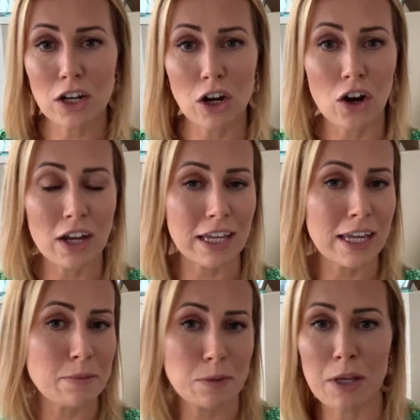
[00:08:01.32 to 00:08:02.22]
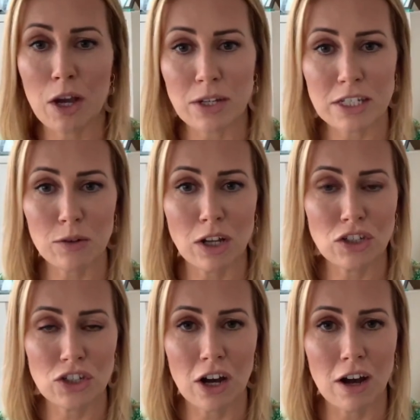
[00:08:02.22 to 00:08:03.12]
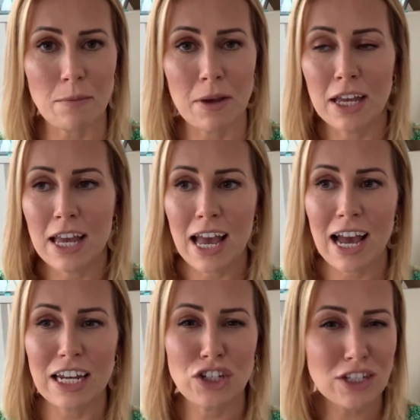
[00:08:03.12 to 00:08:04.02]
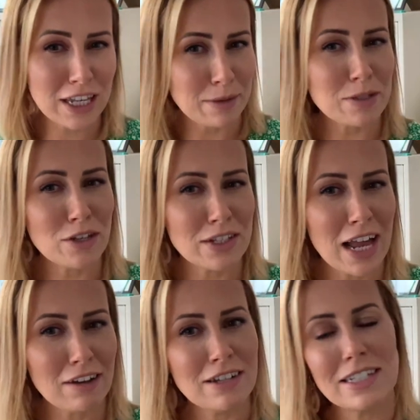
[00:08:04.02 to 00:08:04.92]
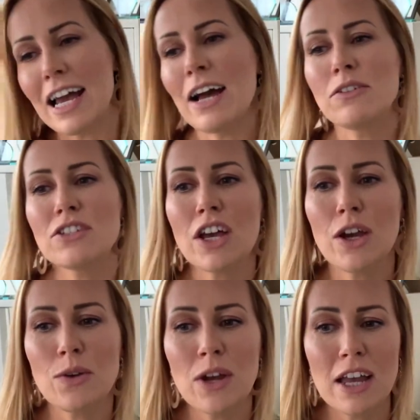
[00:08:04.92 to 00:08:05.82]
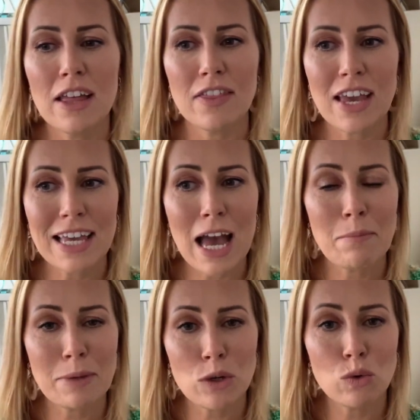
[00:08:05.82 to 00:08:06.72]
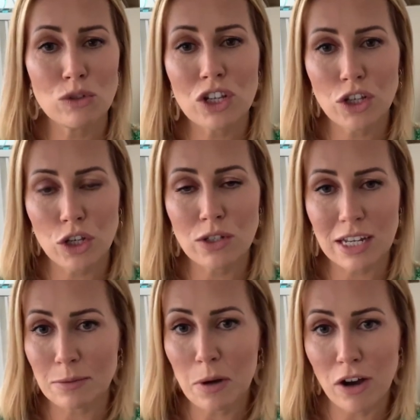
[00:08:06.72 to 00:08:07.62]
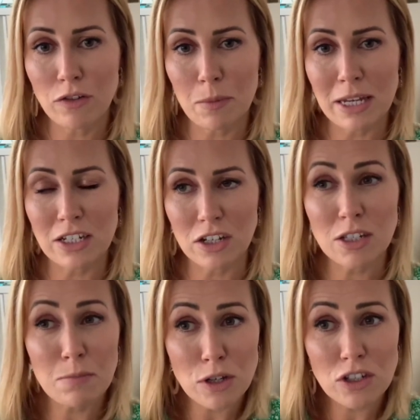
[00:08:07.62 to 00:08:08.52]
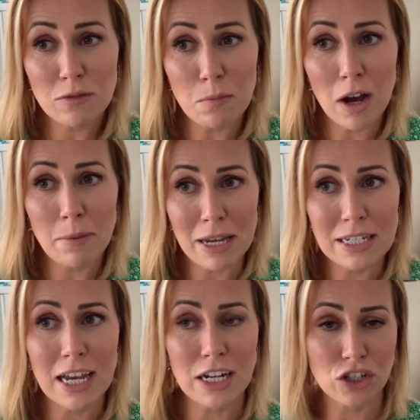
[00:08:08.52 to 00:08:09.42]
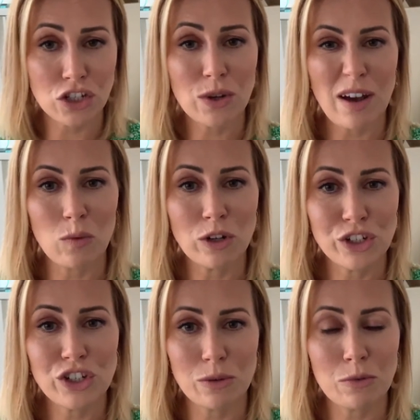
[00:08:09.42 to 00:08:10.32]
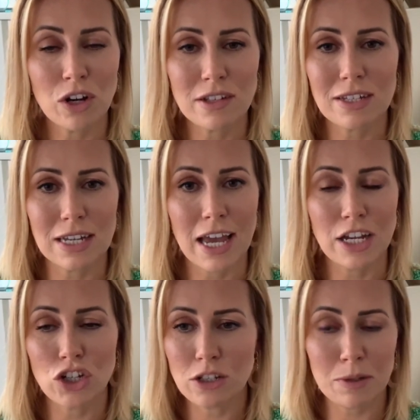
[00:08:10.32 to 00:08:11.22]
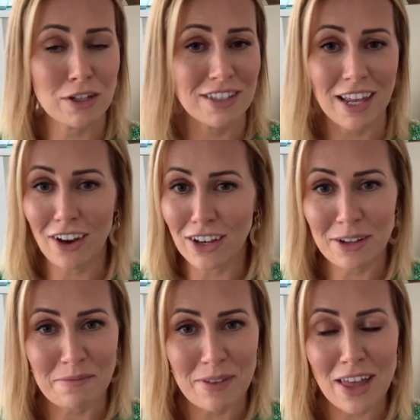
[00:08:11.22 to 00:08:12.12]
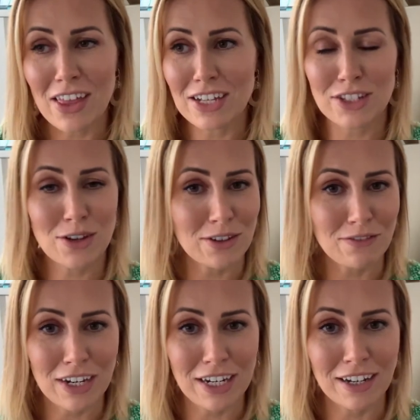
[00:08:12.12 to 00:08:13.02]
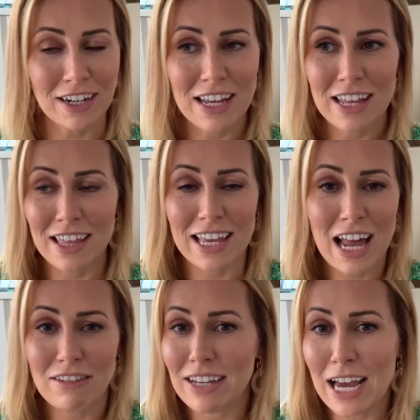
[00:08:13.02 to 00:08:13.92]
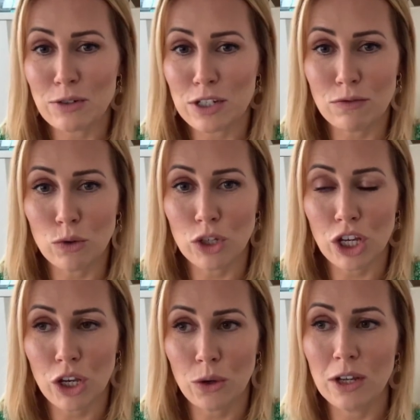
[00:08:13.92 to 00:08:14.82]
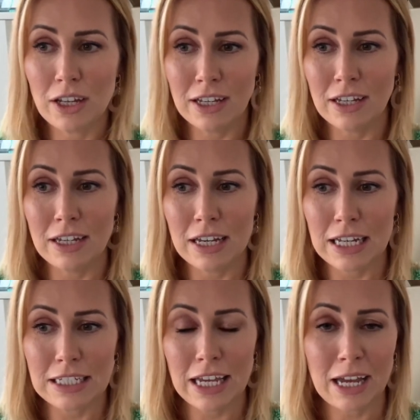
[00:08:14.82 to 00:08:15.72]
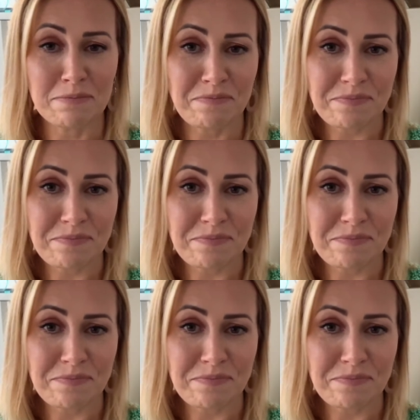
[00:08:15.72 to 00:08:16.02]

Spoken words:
o'clock. It keeps me going till lunchtime, and it just keeps those calories down. So they can be also used as part of your maintenance. Most of my maintainers do have 1 to 2 products a day just because they like them, and they're so convenient. They're calorie counted for you, and yeah.